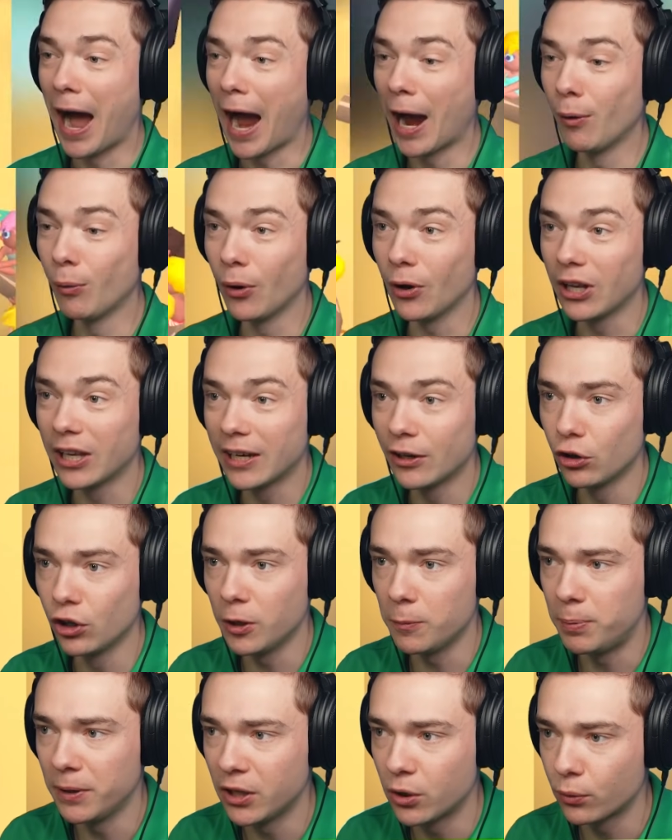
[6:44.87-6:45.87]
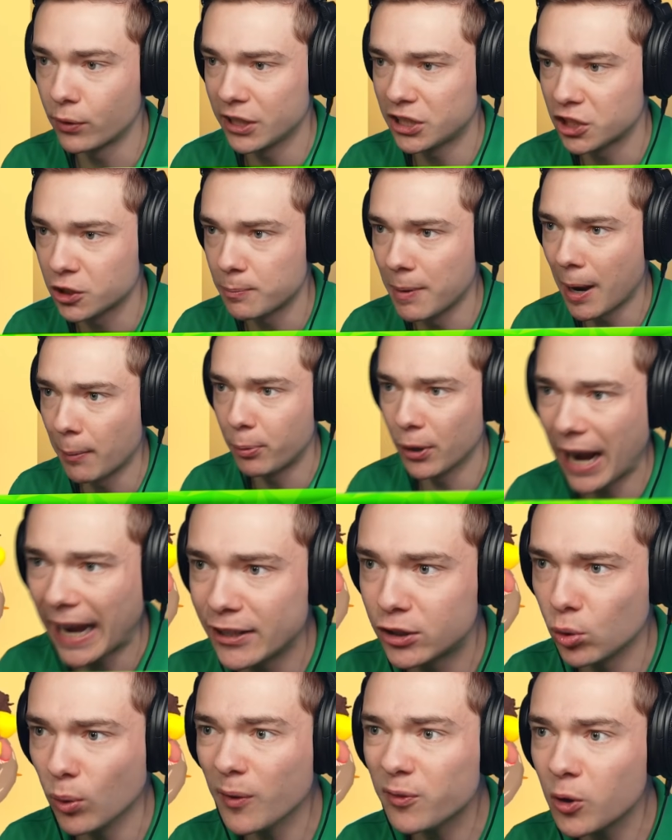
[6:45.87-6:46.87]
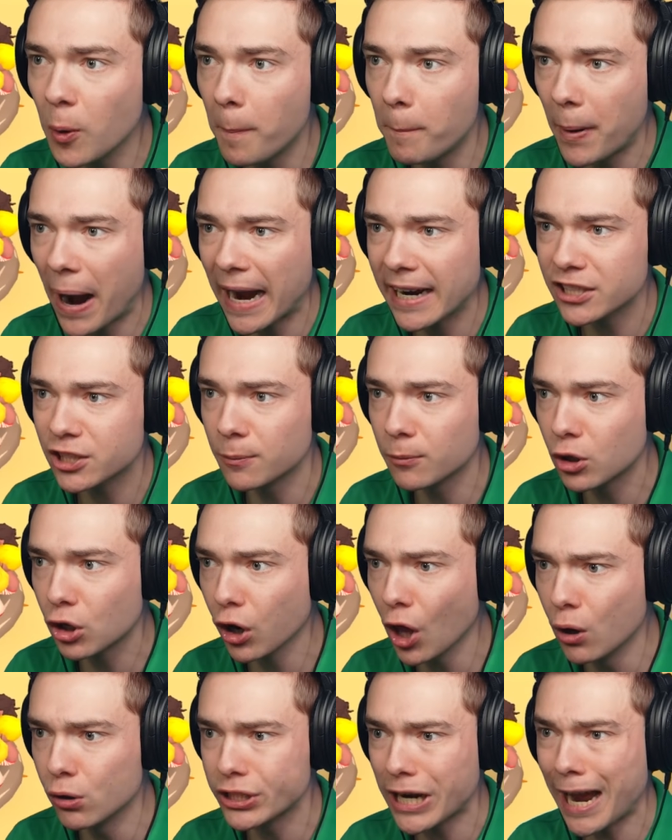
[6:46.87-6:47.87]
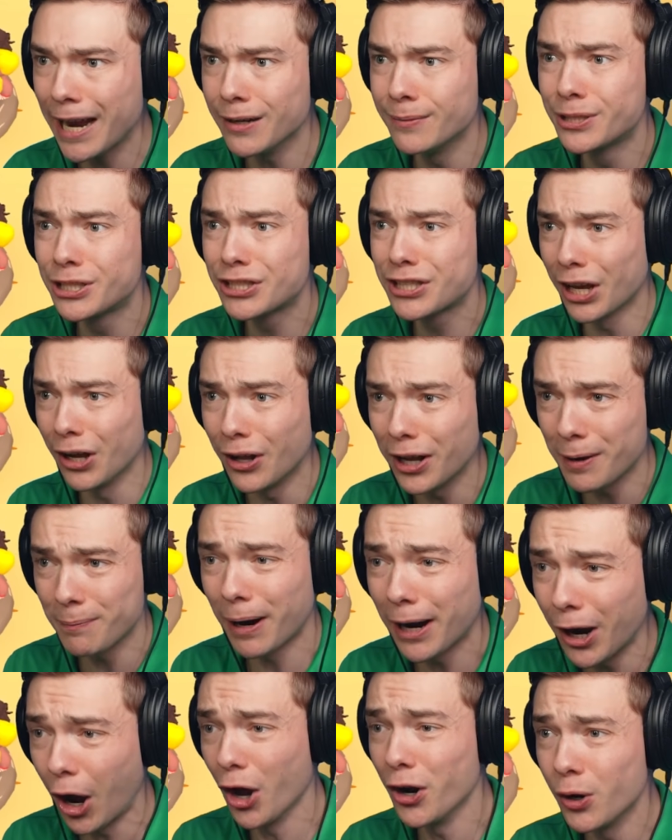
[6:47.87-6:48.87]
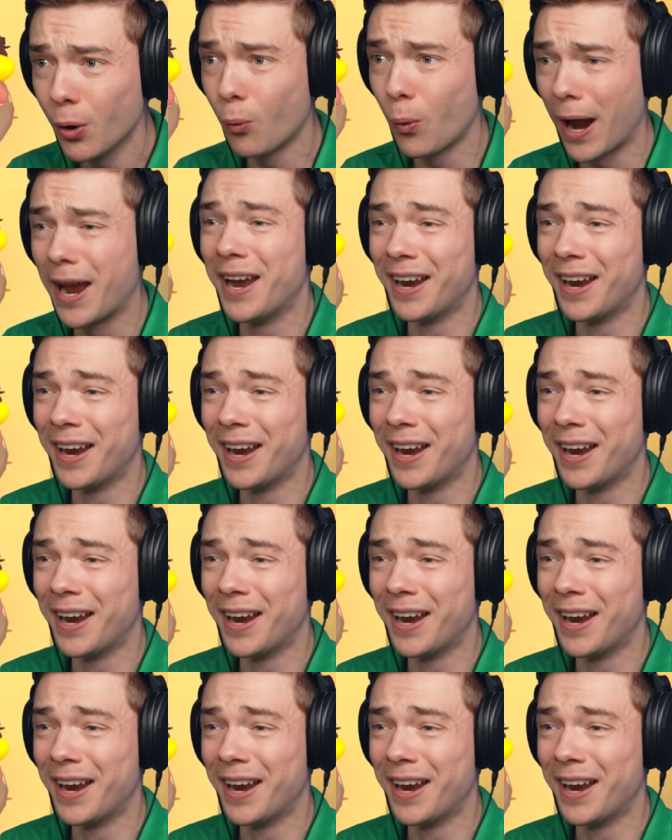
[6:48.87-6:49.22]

I will literally be the richest man, but I do have to buy some clothes. I am still in my underwear.